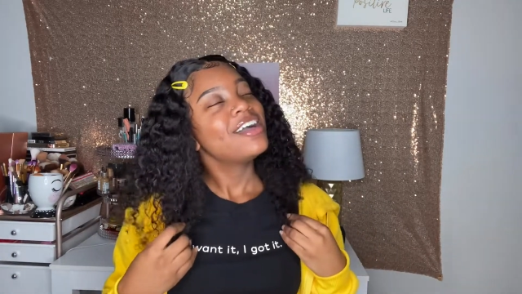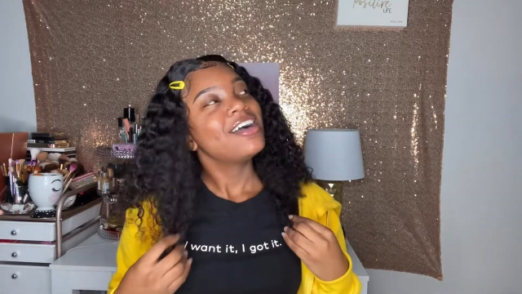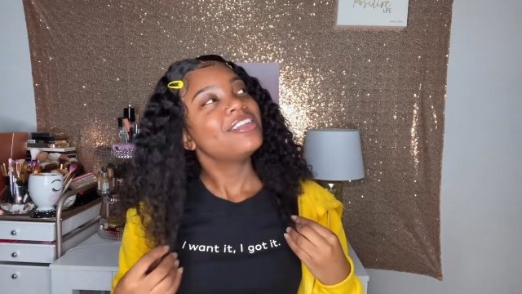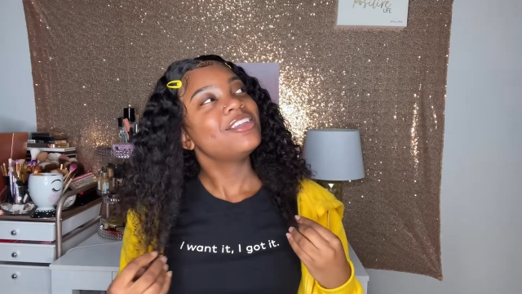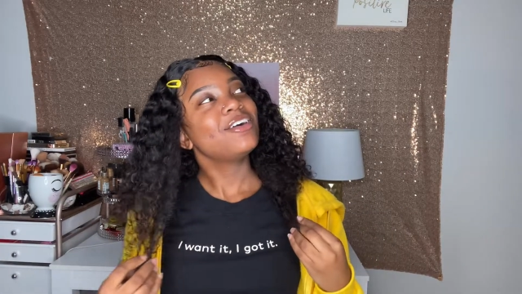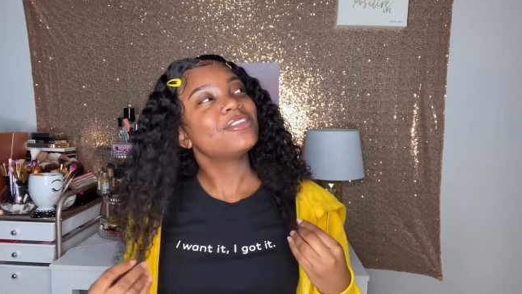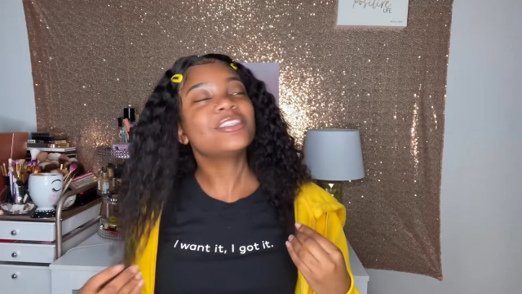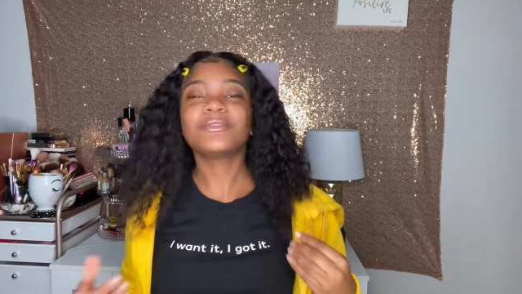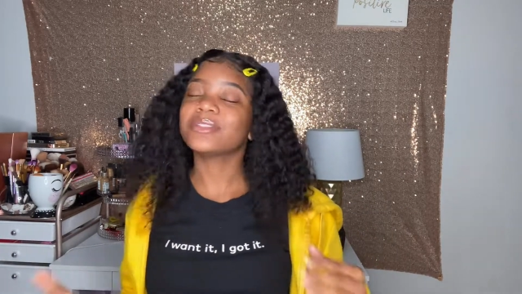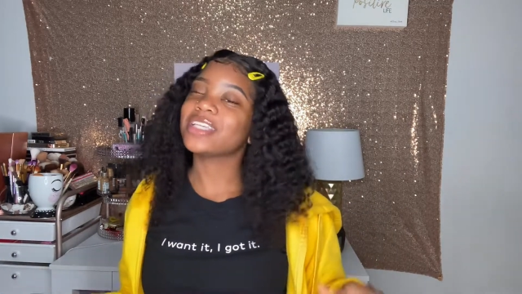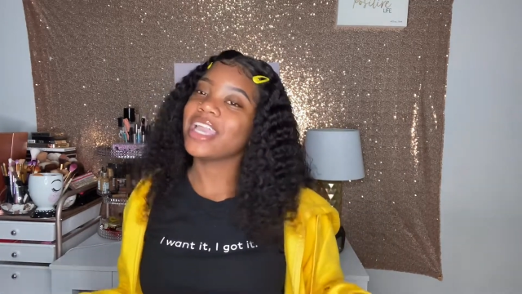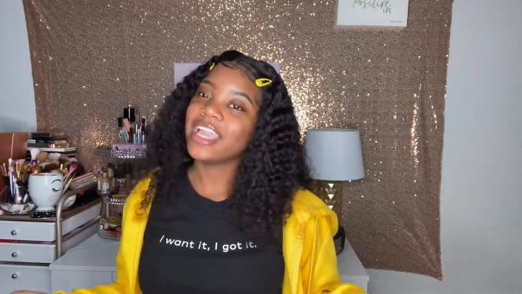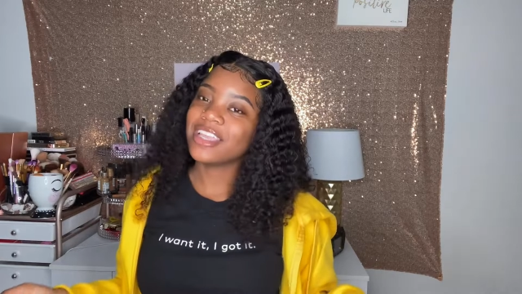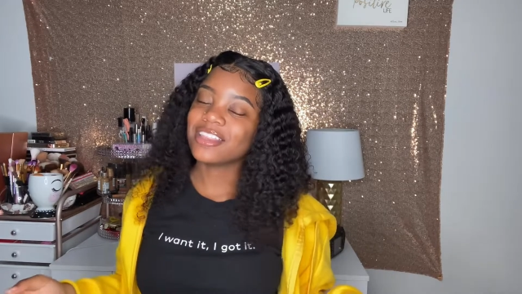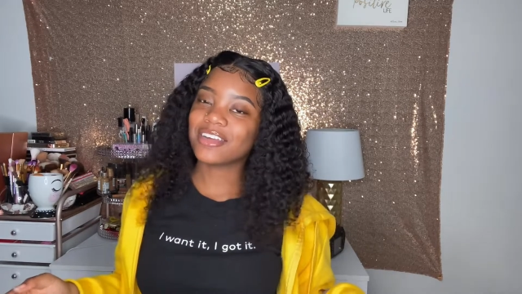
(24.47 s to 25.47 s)
No, this was
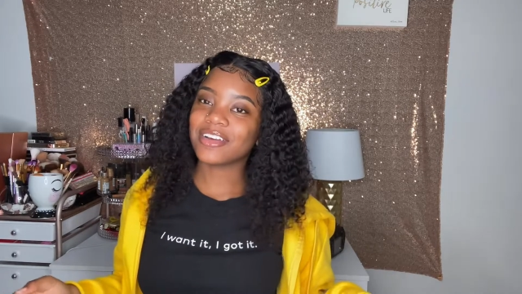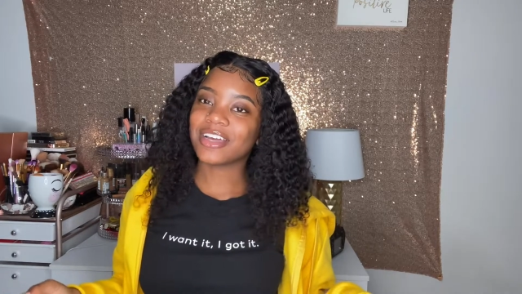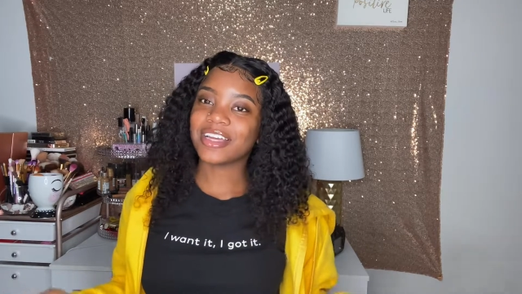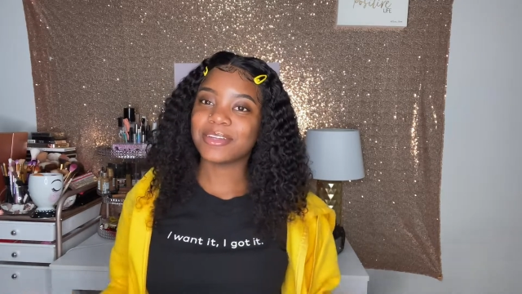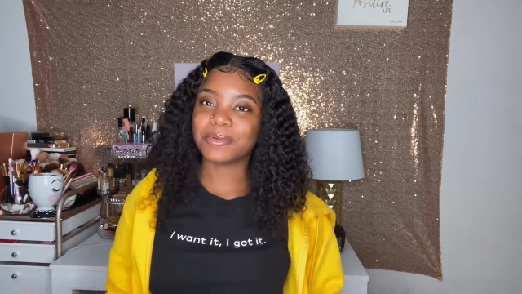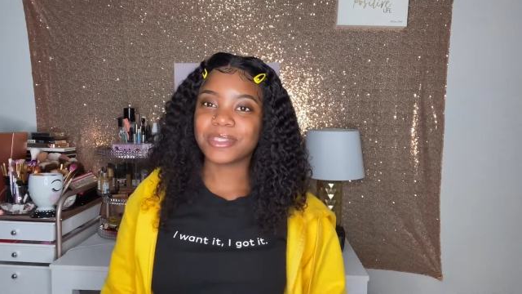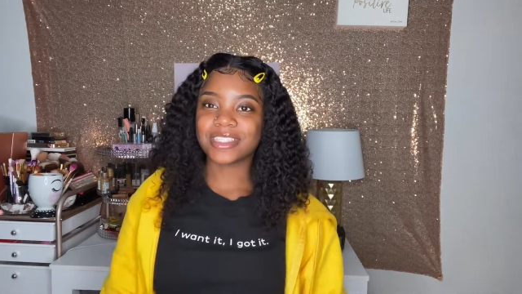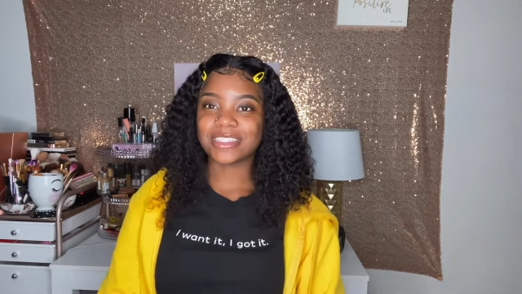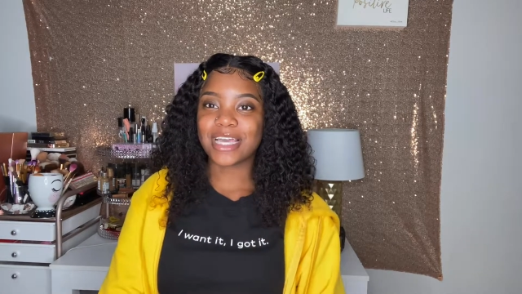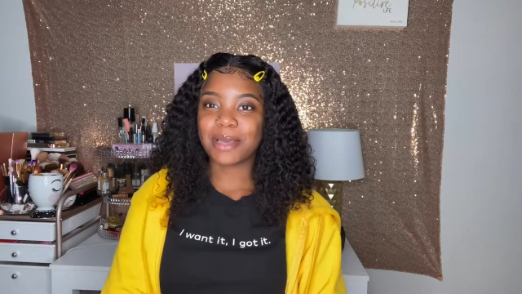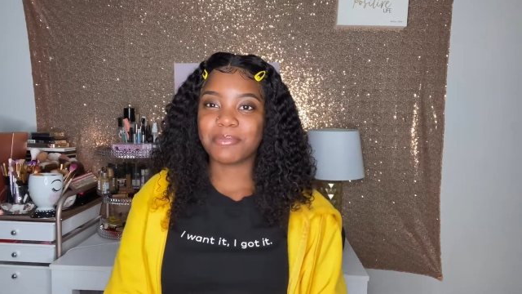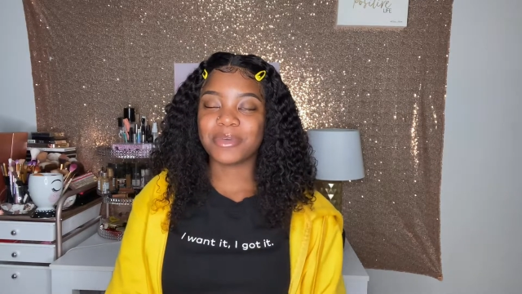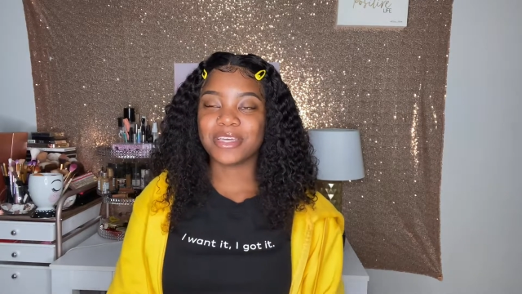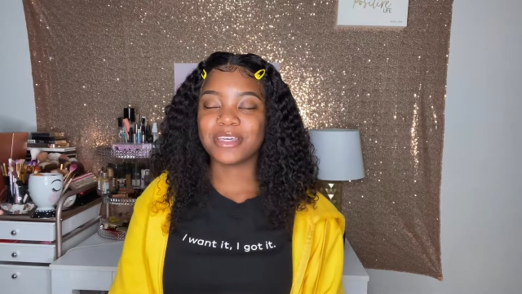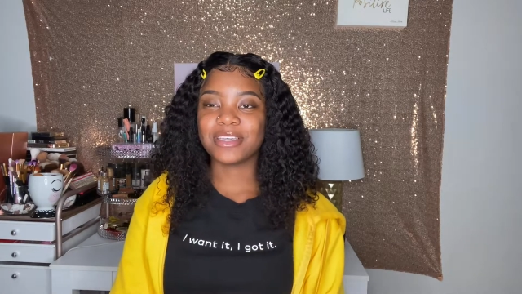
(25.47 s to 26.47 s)
8th grade when this
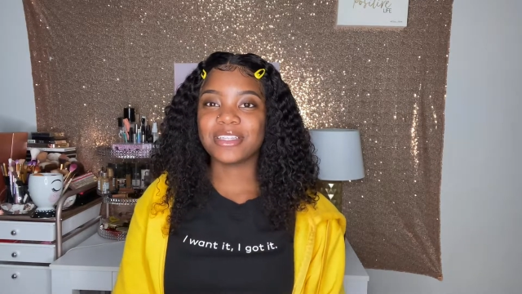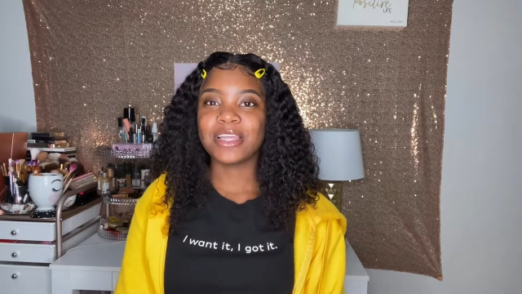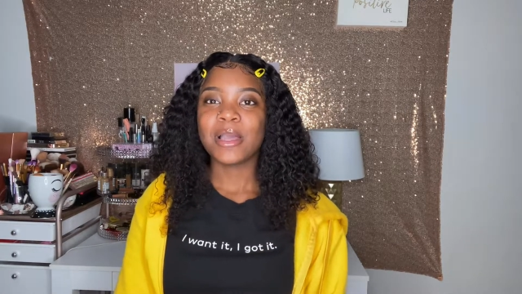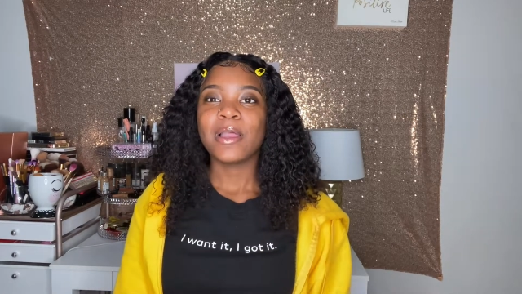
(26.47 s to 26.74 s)
happened,